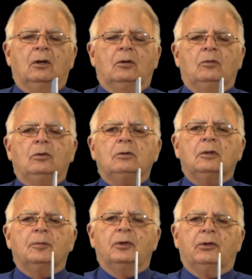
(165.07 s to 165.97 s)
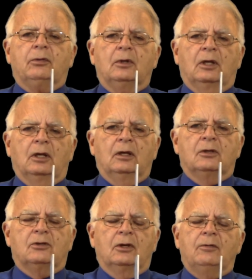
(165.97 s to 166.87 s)
Rule number three is
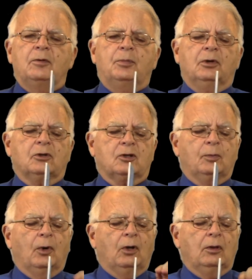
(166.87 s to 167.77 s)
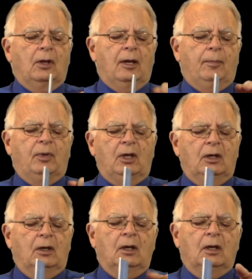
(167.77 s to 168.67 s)
that if you put a small lamp
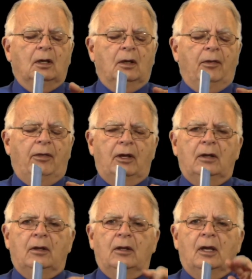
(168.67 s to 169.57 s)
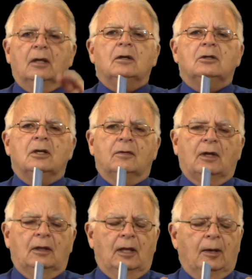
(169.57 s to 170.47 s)
in, then the energy of
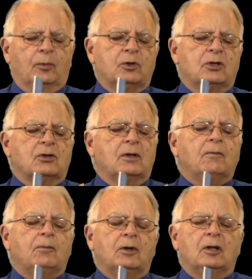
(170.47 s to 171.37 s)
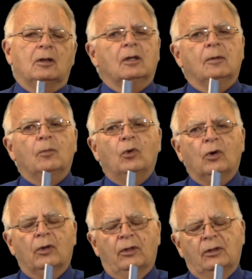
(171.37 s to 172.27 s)
that lamp, which is infinitely more
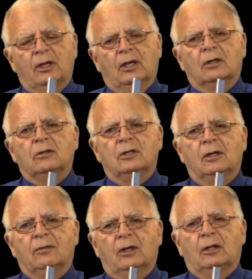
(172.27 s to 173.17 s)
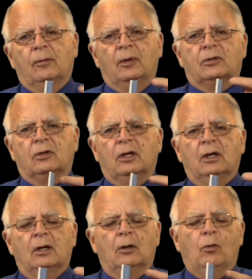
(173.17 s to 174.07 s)
than the energy of the elementary
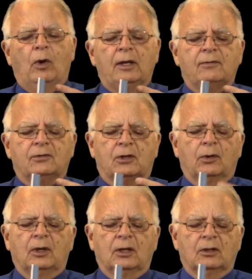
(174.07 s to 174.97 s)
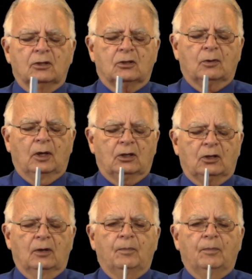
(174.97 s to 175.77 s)
waves going in this direction,